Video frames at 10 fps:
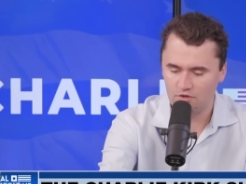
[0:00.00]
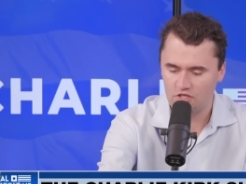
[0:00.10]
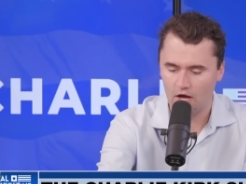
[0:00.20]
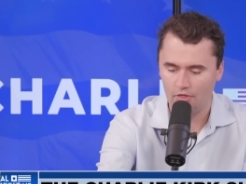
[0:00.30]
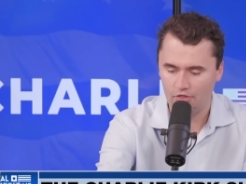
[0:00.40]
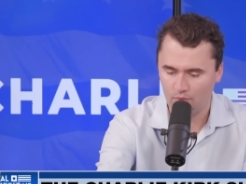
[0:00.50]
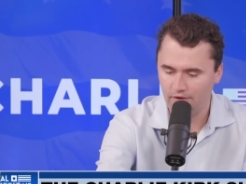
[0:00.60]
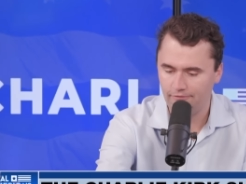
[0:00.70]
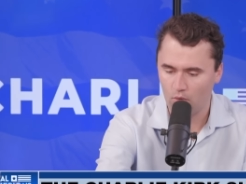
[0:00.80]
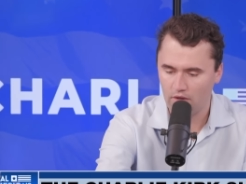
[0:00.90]
News. Cut
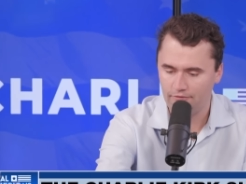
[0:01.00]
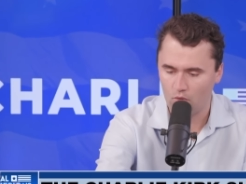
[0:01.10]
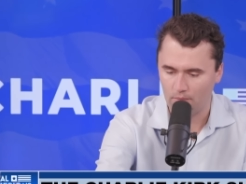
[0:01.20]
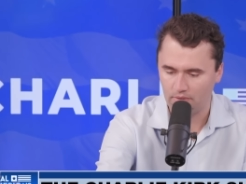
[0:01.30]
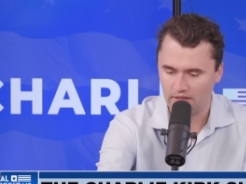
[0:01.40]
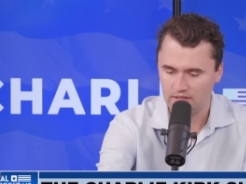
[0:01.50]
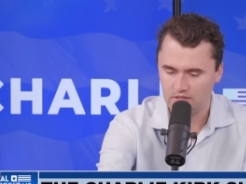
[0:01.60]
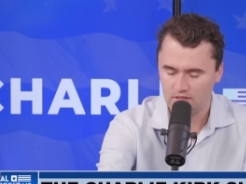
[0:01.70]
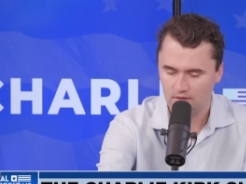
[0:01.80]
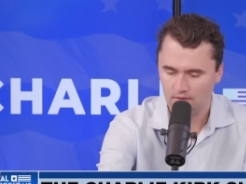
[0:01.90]
344,
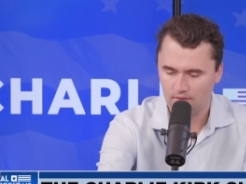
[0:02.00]
please.